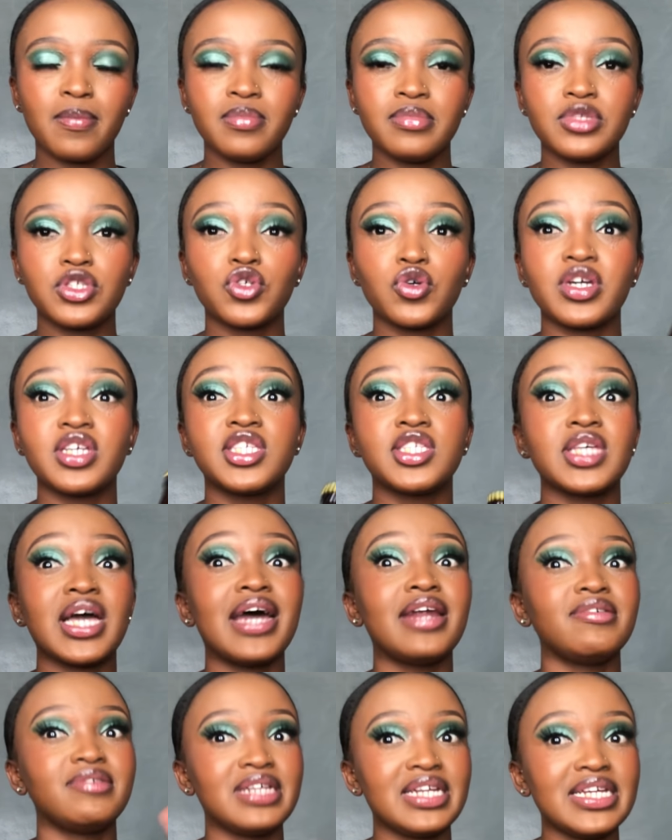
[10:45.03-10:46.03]
So it's a
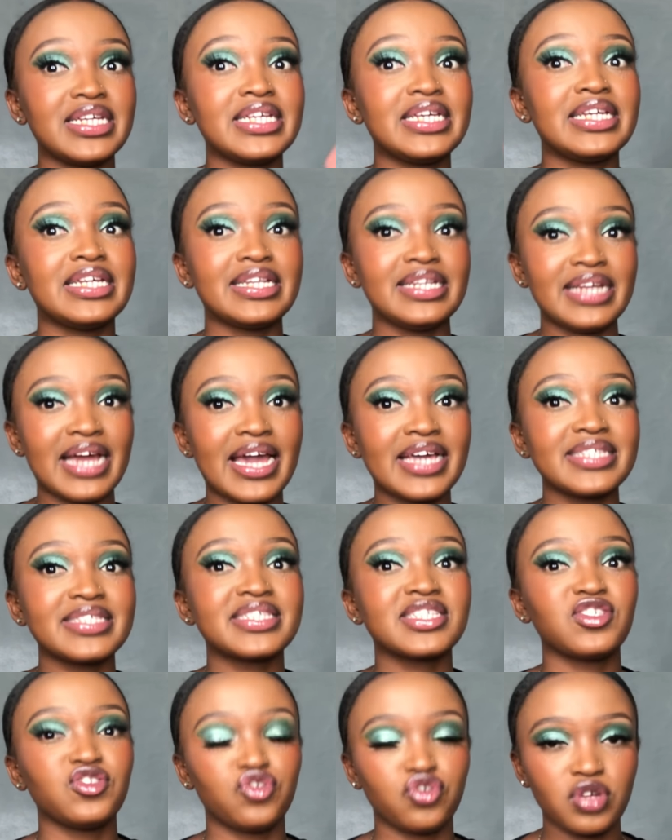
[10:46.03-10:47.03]
really nice
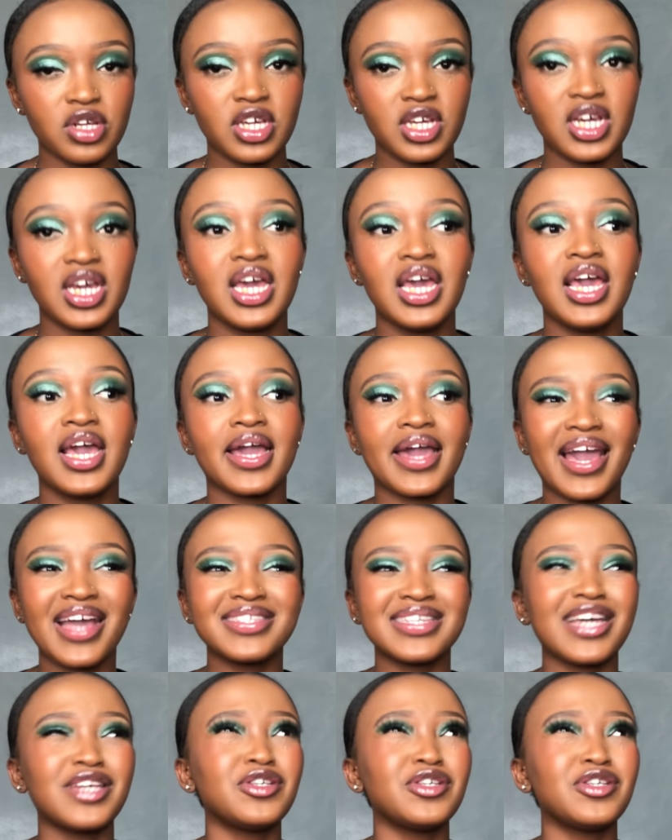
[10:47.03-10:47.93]
drink, guys.